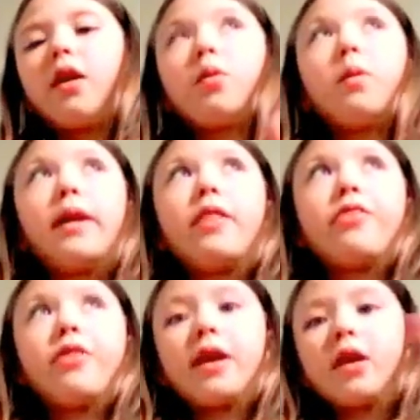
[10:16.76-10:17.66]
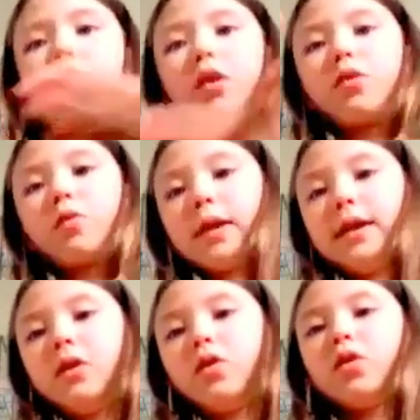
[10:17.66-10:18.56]
quite thick,
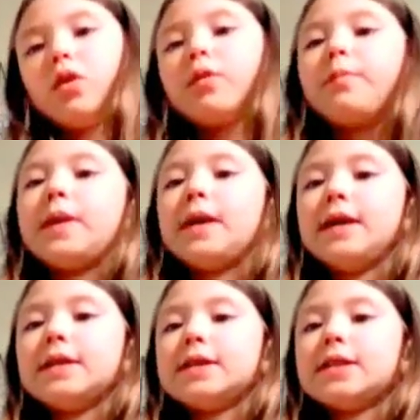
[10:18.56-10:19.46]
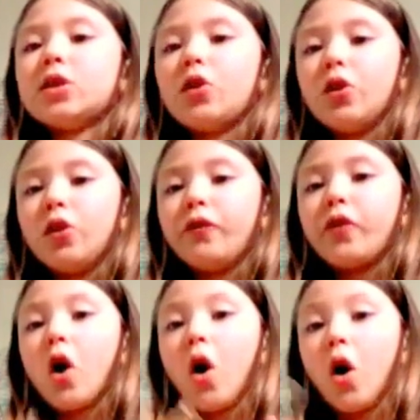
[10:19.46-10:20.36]
quite long piece of
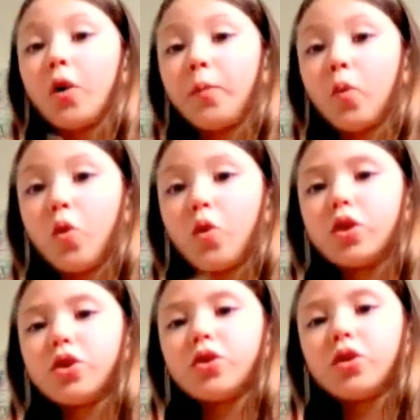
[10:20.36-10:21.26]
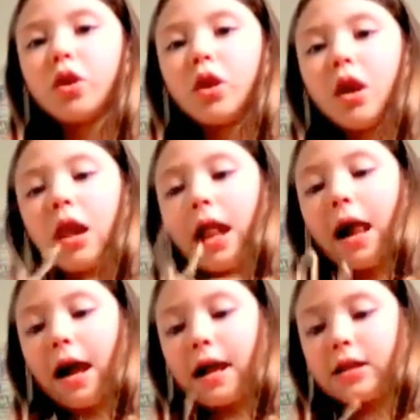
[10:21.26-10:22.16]
cardboard,
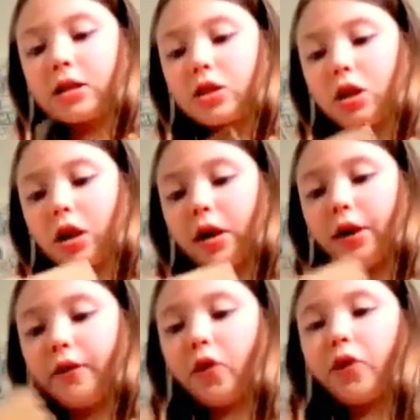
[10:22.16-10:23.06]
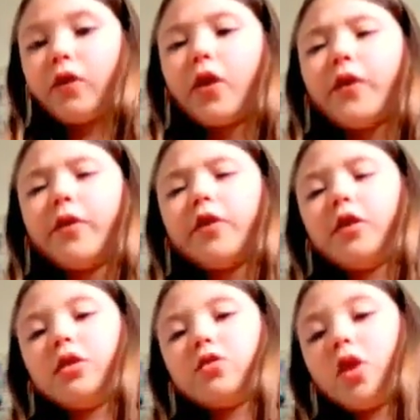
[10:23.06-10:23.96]
and I folded it over
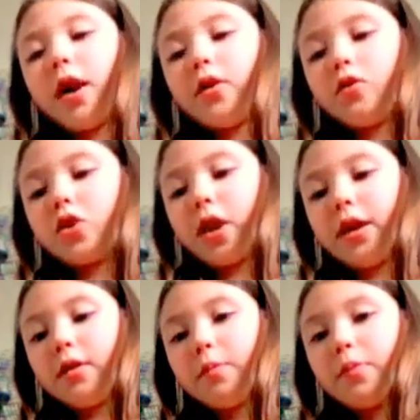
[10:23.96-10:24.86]
in a triangle shape,